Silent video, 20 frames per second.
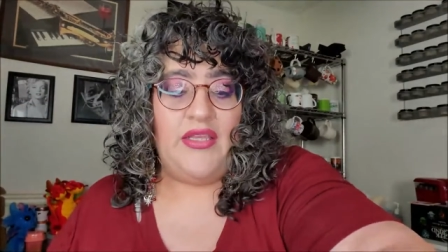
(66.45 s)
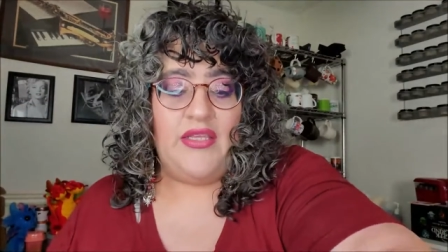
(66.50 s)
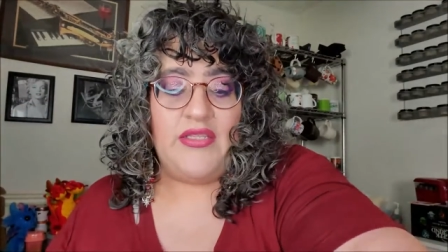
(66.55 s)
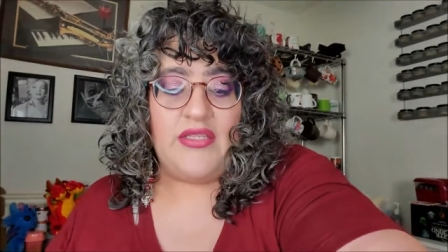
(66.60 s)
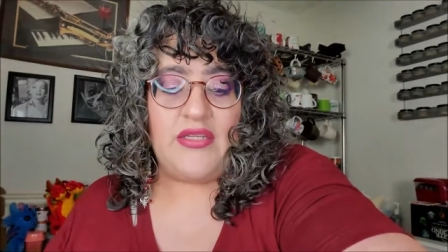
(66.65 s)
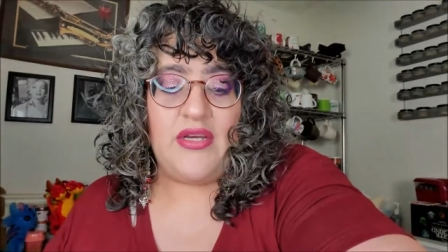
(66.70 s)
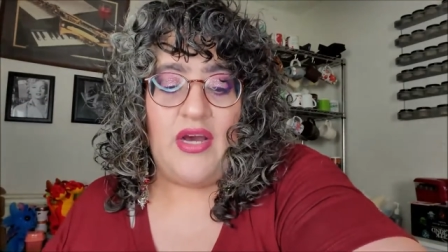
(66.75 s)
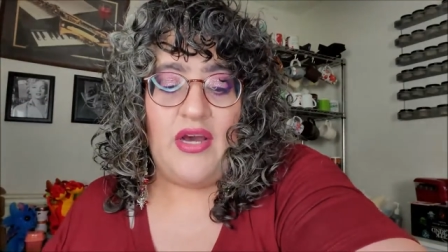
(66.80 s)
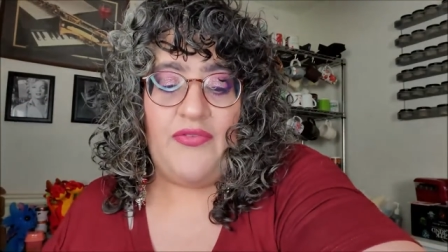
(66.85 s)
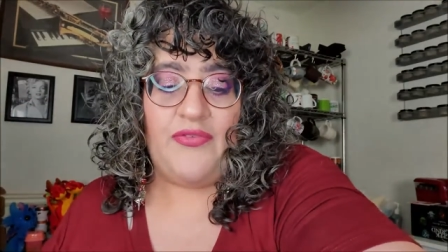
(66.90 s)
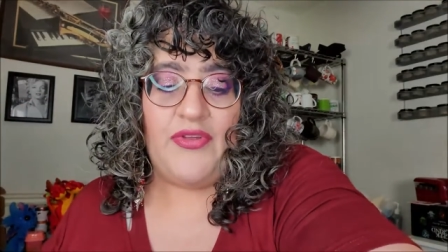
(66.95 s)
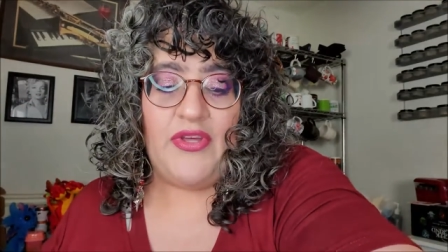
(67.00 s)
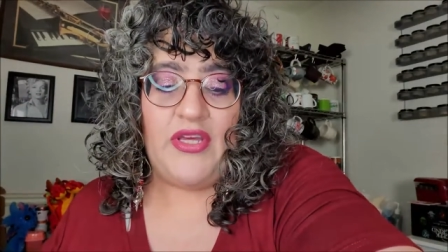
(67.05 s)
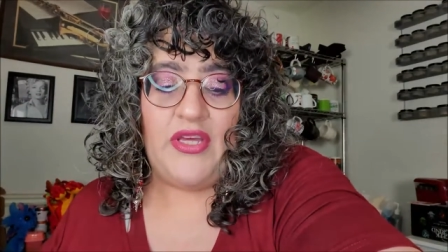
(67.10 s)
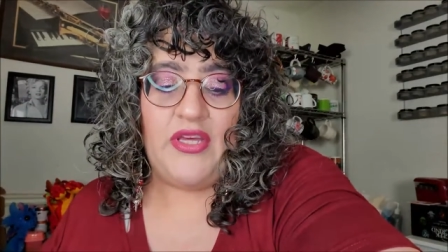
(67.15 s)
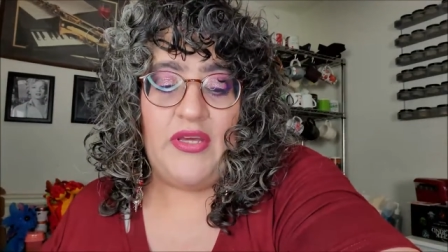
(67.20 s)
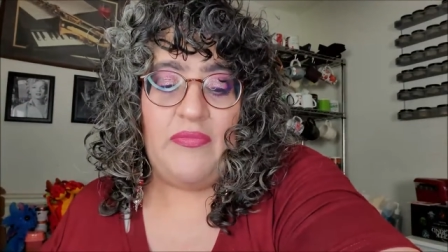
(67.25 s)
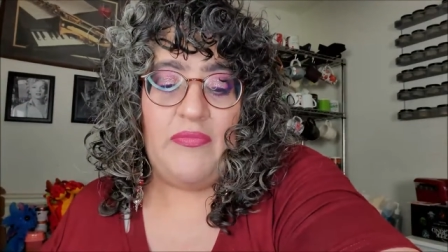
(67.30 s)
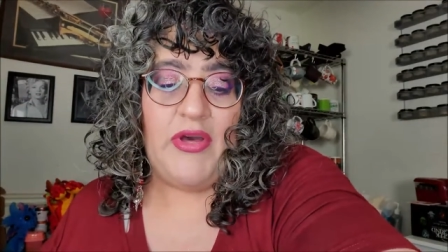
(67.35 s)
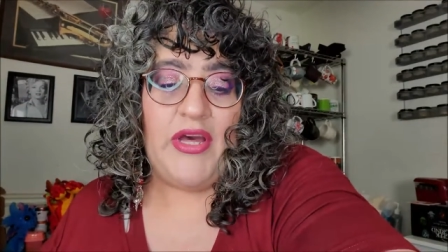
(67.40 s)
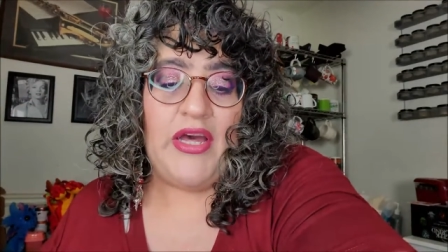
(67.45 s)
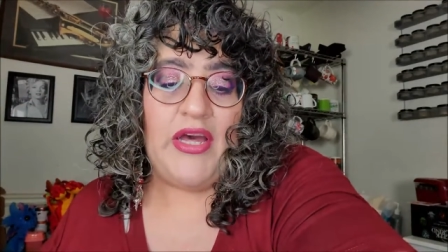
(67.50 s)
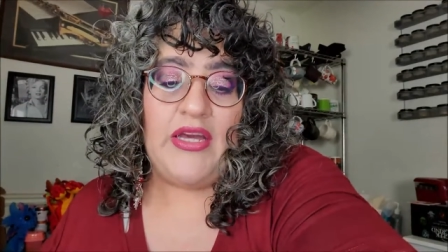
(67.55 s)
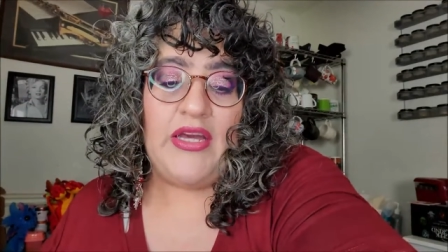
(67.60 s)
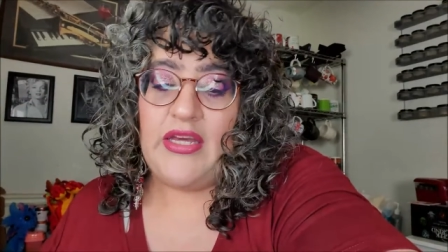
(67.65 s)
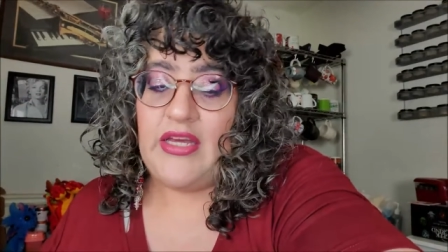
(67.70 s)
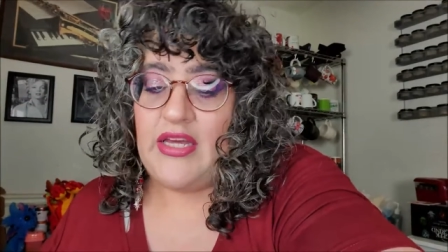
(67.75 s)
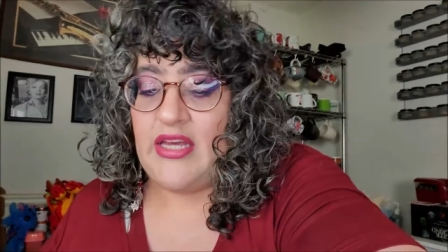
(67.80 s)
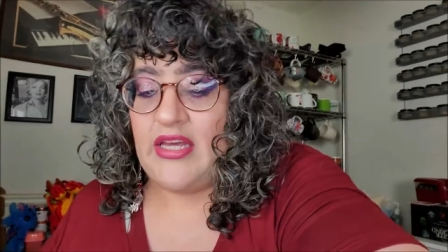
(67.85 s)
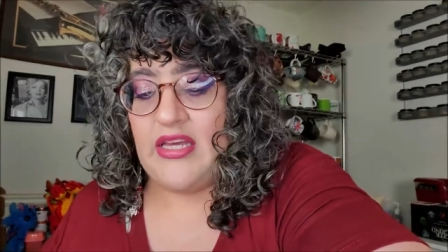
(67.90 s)
this coffee
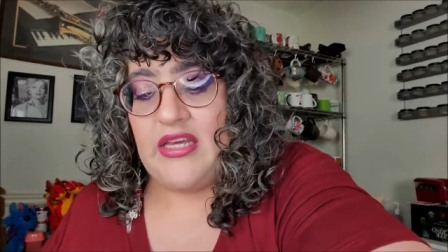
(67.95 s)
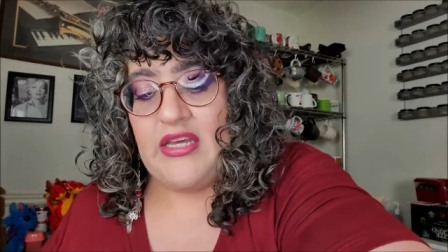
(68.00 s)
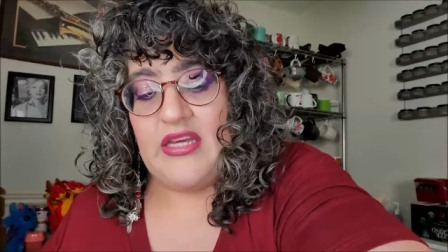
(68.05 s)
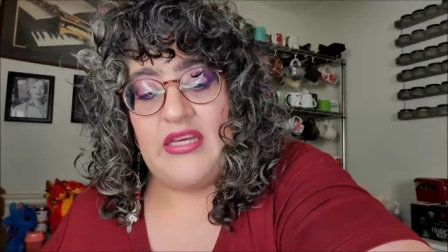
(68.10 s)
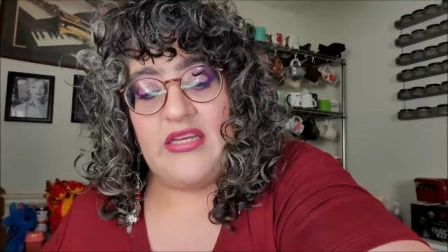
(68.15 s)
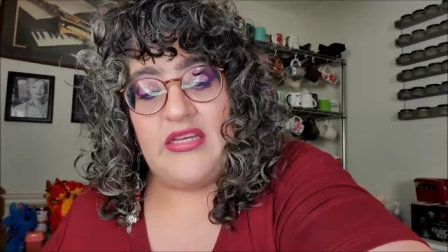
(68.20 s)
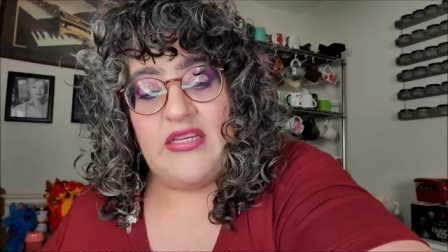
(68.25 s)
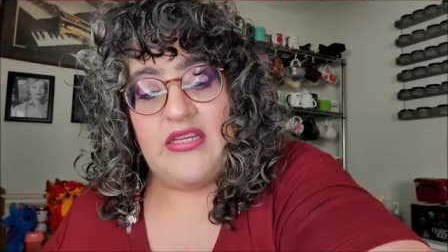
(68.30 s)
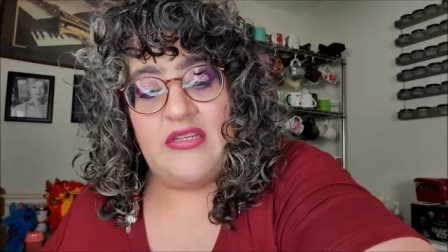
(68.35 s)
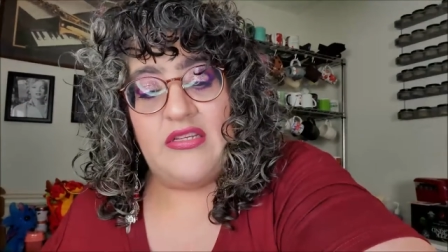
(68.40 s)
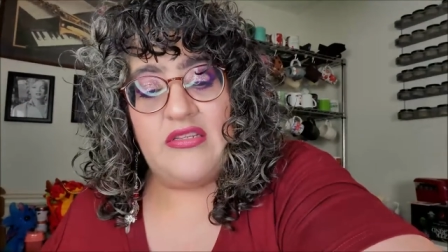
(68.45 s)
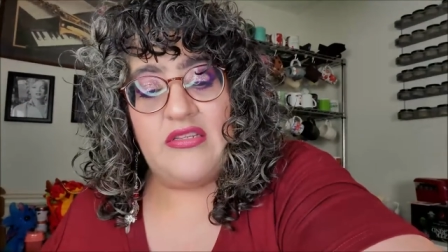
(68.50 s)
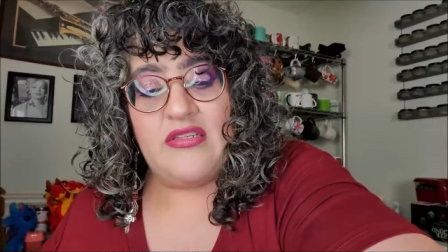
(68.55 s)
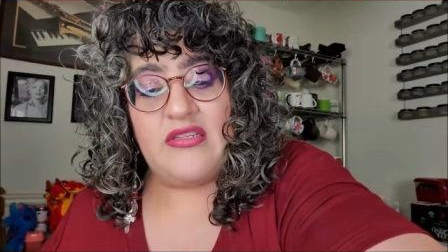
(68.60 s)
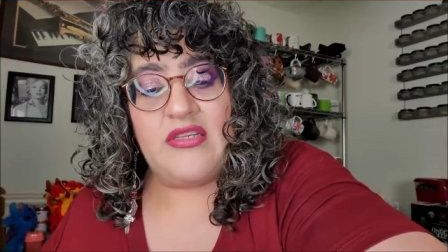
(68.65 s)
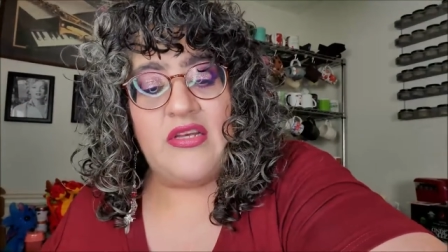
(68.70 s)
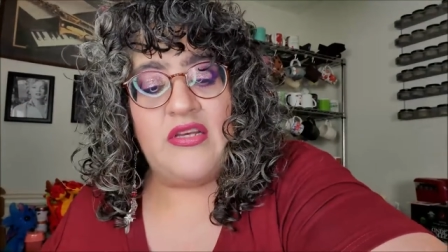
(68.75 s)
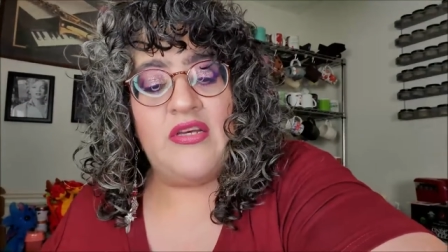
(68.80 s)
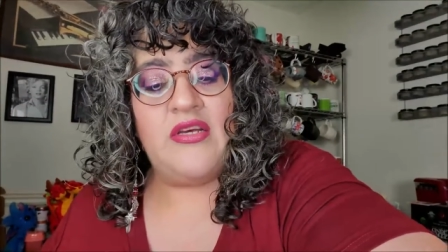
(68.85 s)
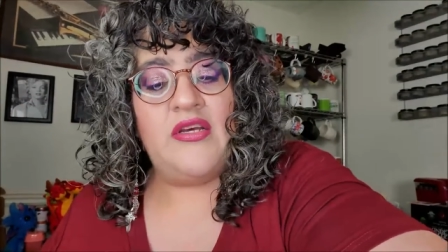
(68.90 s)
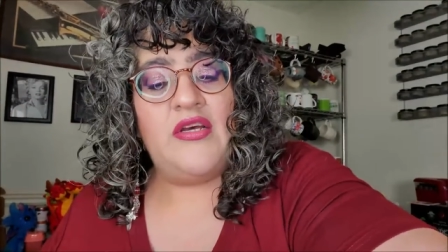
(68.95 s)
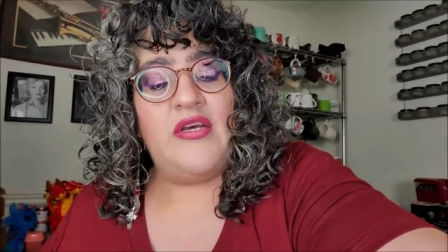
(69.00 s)
mug is